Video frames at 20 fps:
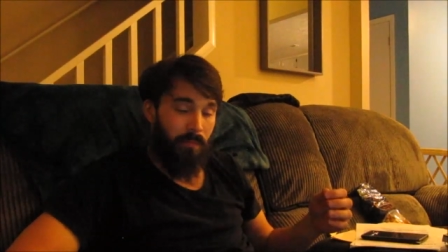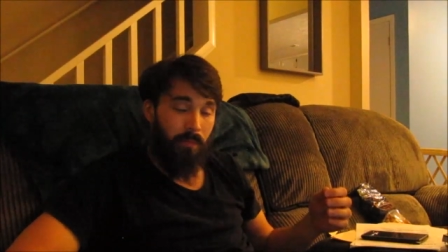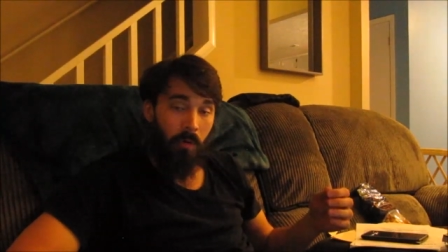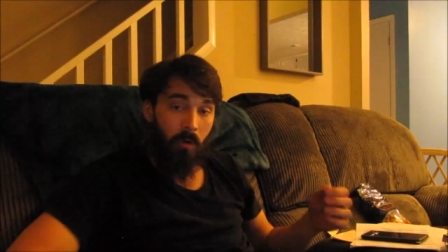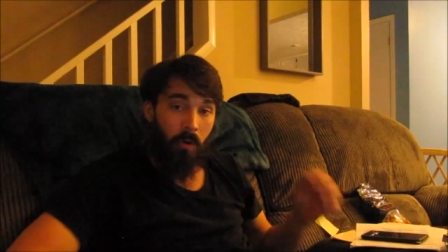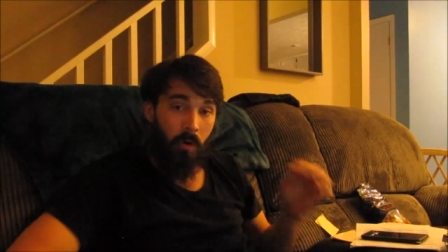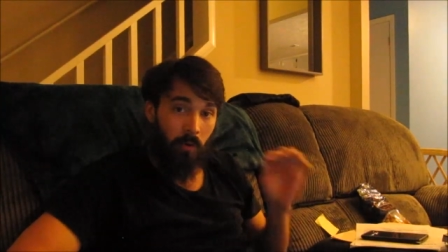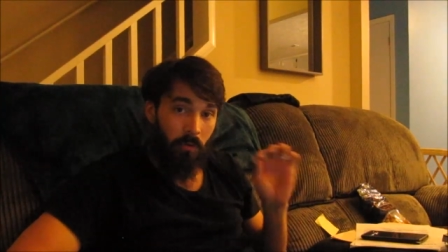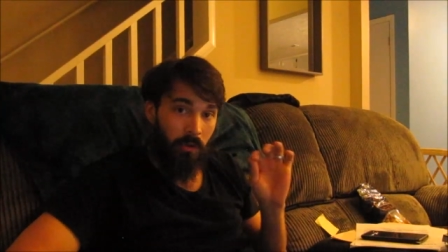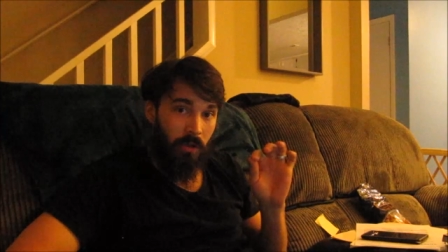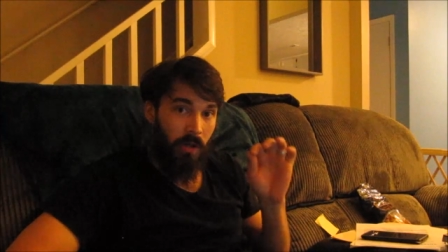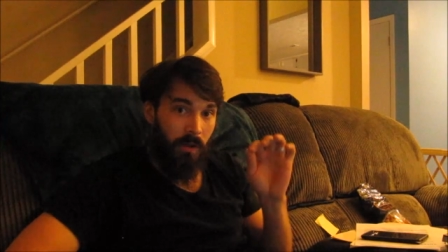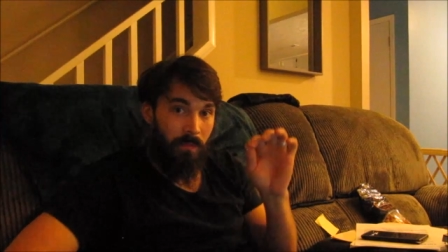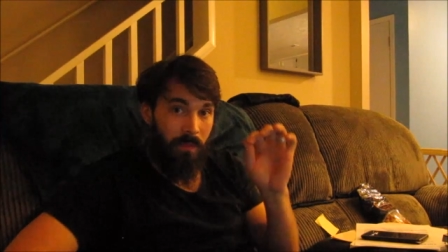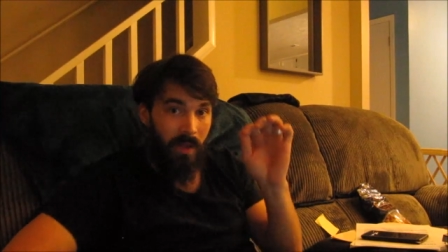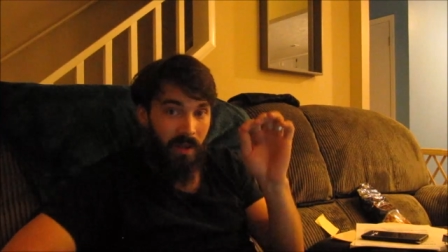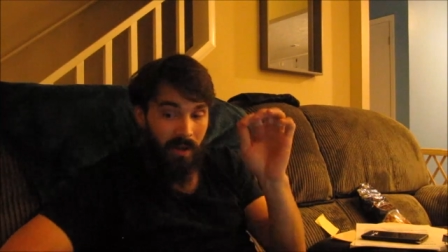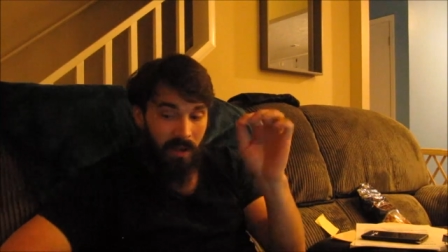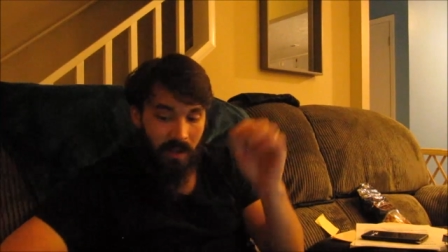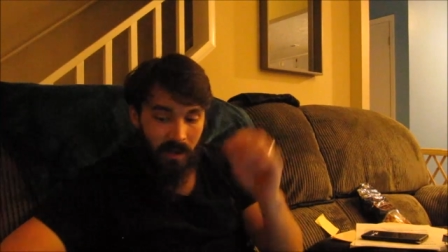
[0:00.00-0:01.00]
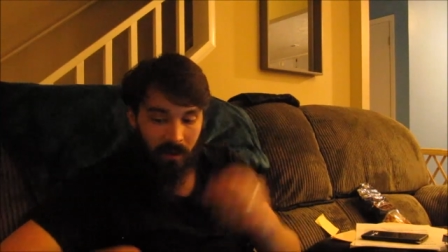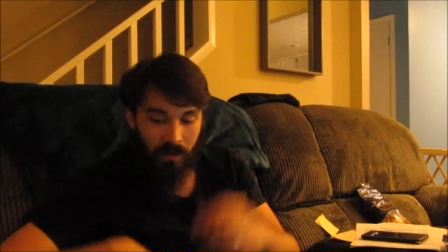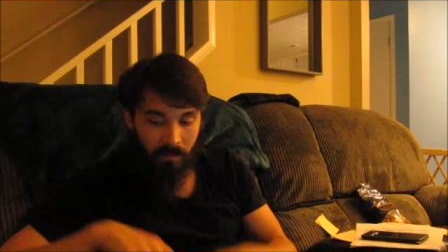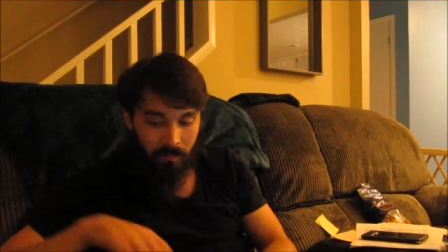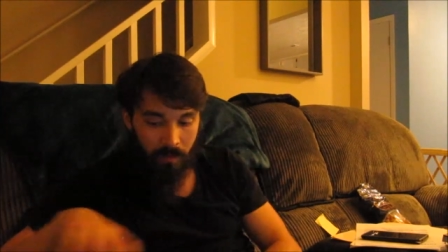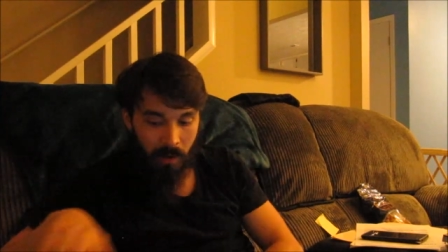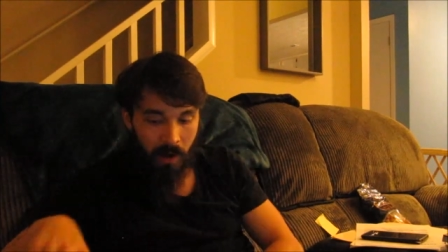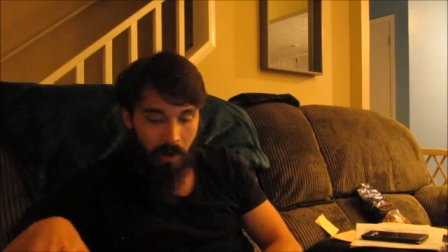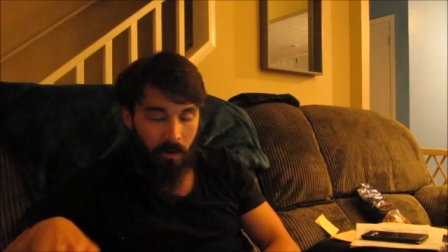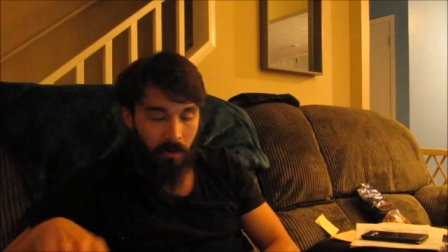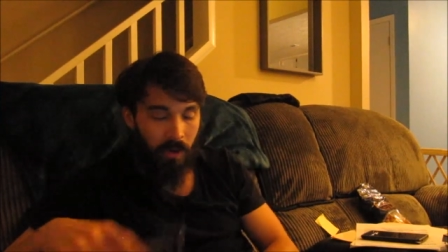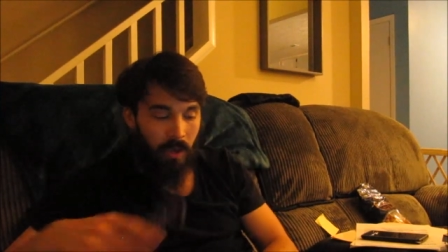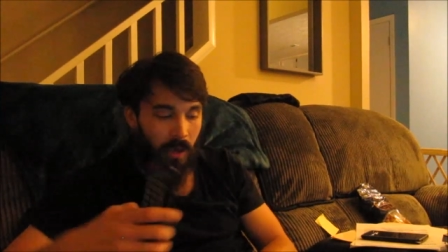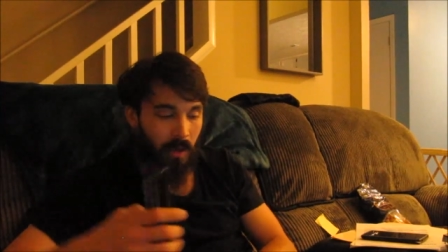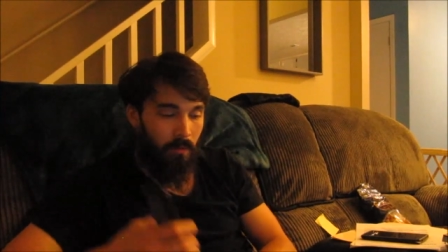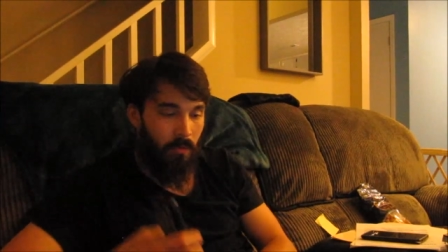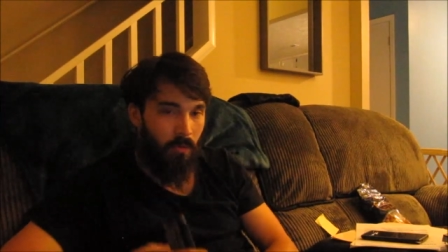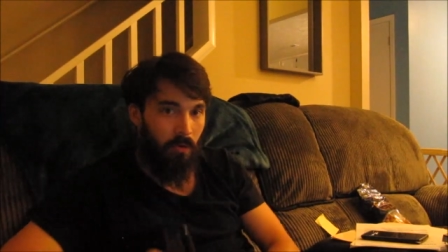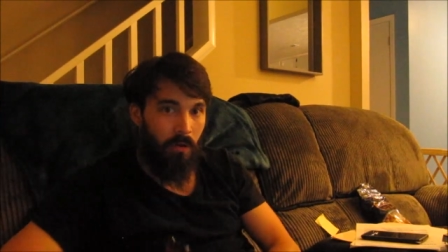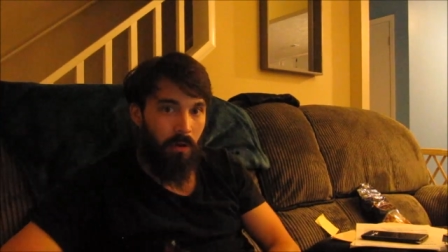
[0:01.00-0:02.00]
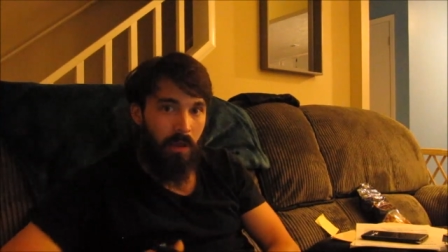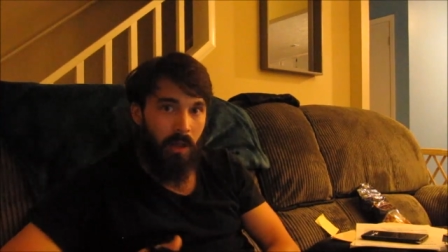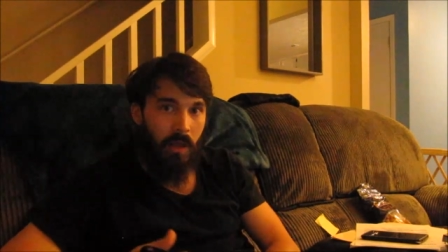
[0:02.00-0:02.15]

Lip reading: holding up that negative power cable.